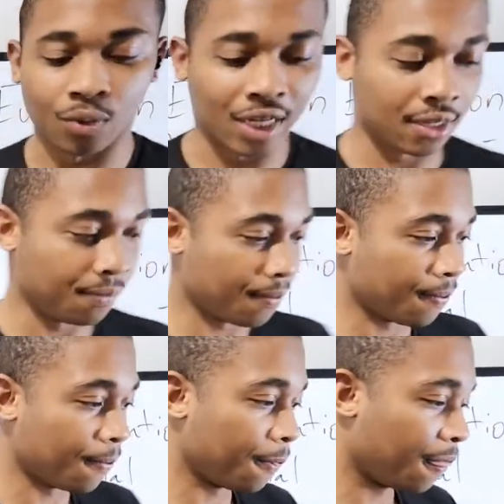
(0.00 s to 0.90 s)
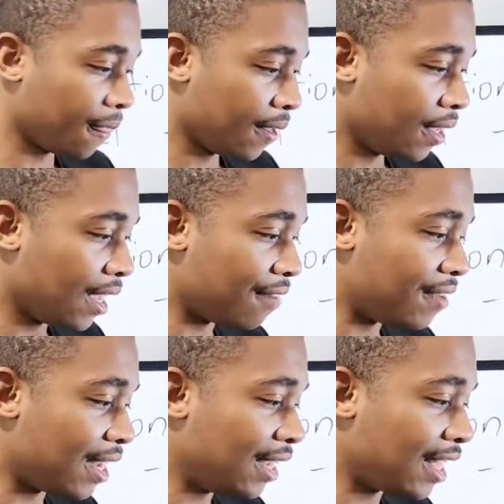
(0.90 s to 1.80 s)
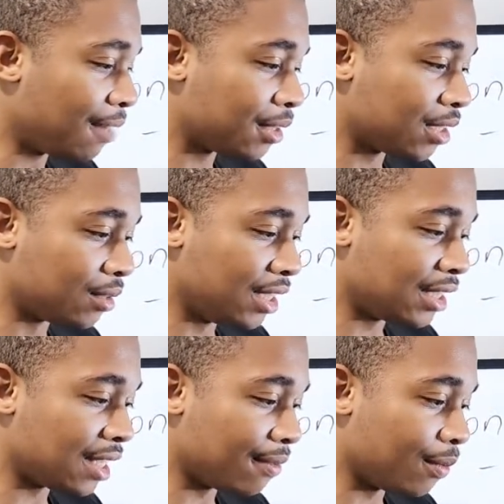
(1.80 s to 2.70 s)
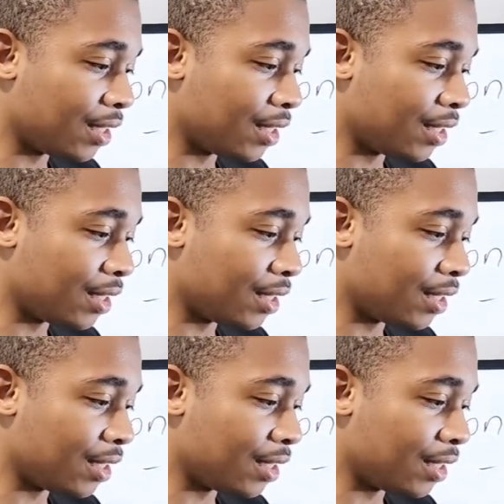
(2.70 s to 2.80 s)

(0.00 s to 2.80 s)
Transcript: white? If knight captures on D7, what